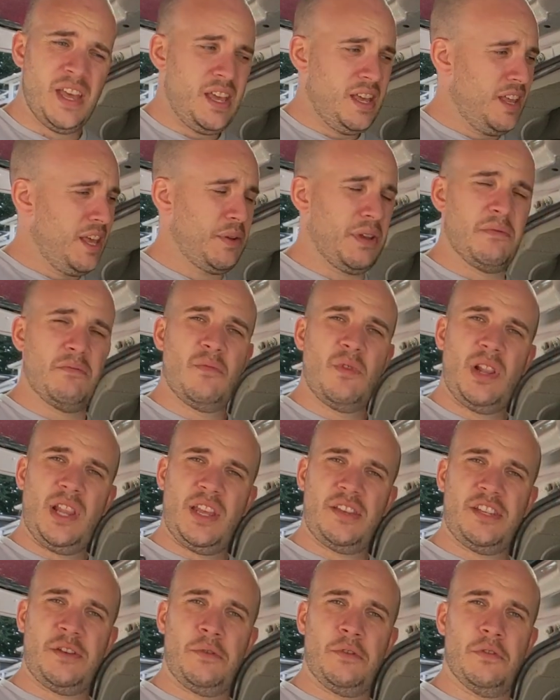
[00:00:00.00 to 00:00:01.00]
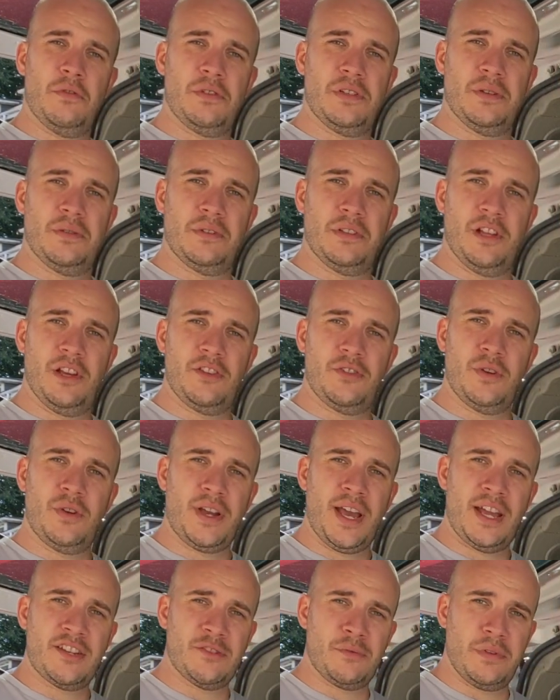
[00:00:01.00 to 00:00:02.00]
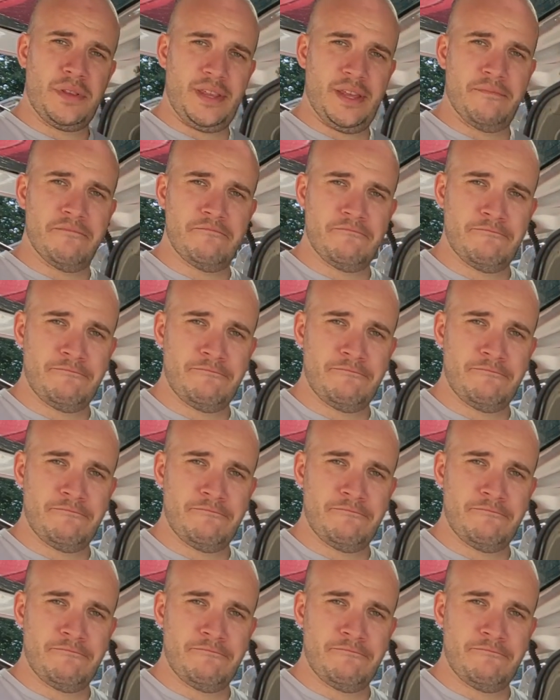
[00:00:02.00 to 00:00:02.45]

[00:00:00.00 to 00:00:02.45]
Anyway, let's see what the results are like. I'll catch up with you then.